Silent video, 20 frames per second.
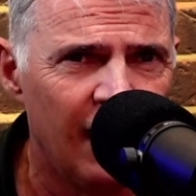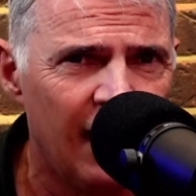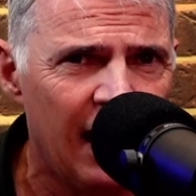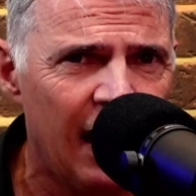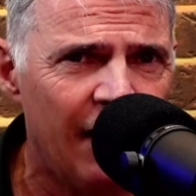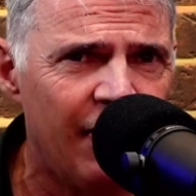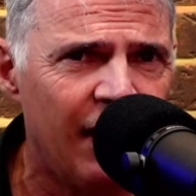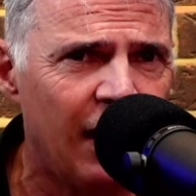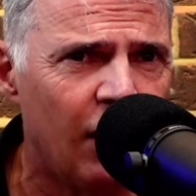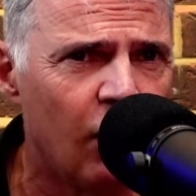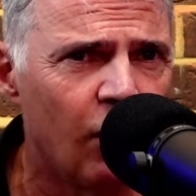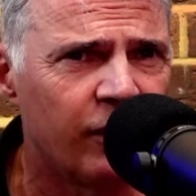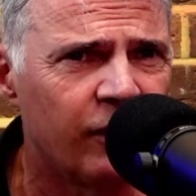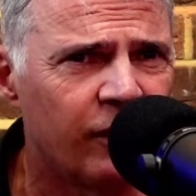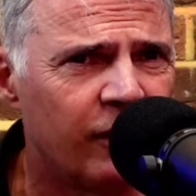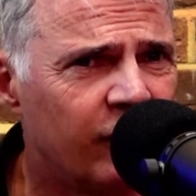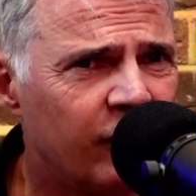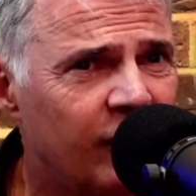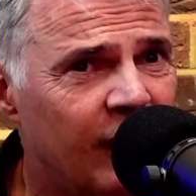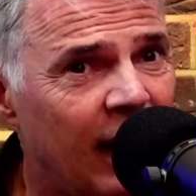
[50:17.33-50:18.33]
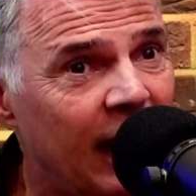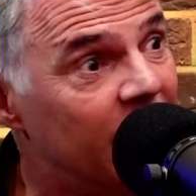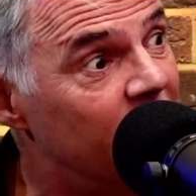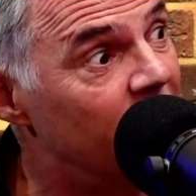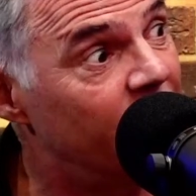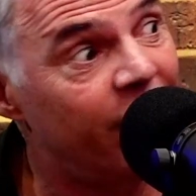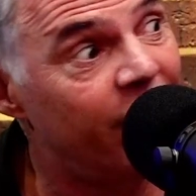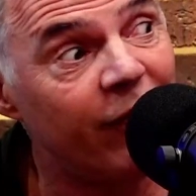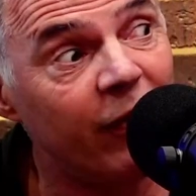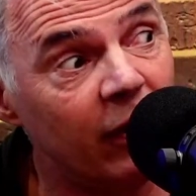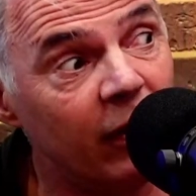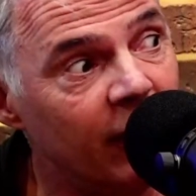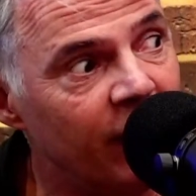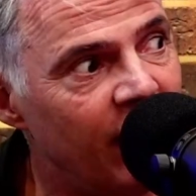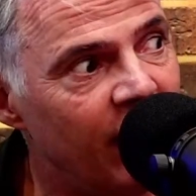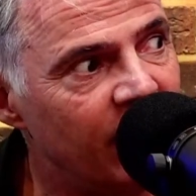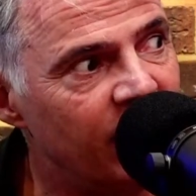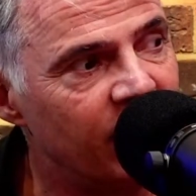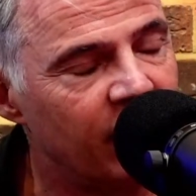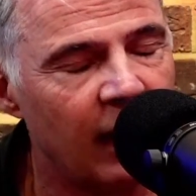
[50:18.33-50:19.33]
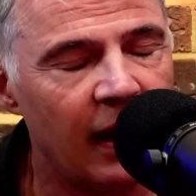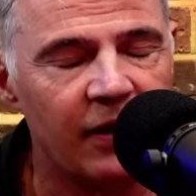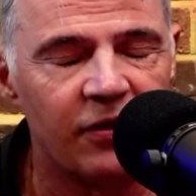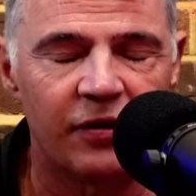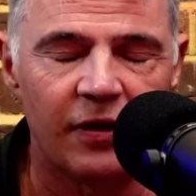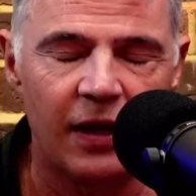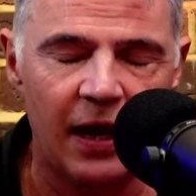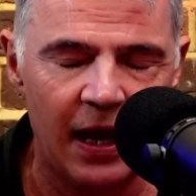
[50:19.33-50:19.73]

I think it cost the state, the full investigation